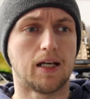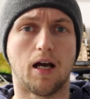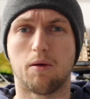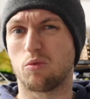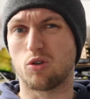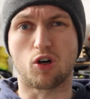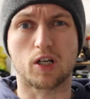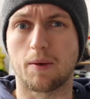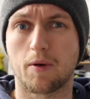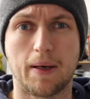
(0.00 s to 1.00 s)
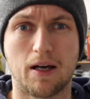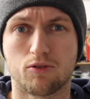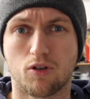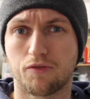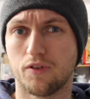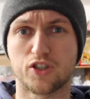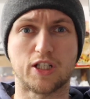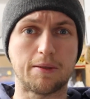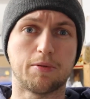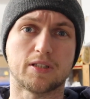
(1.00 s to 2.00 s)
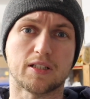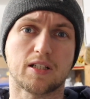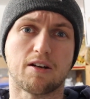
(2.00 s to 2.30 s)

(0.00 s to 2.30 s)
We'll knock a couple of pounds off the cheapest that's